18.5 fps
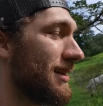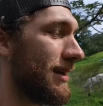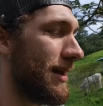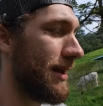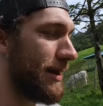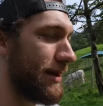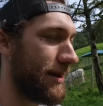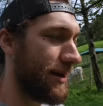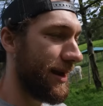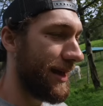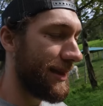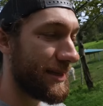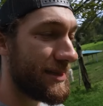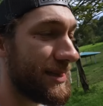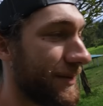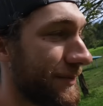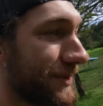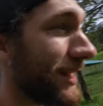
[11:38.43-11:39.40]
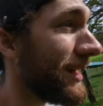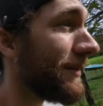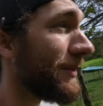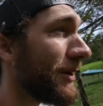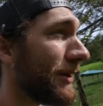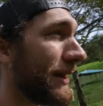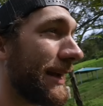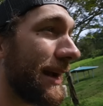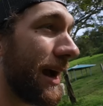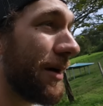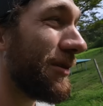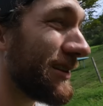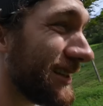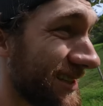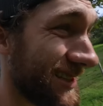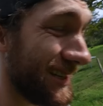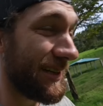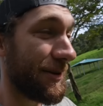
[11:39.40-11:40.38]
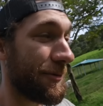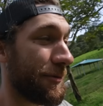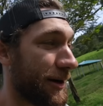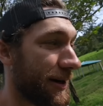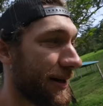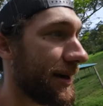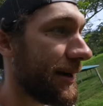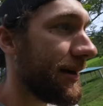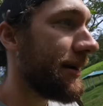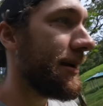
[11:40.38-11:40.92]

And at the same time, though, like I want this thing to work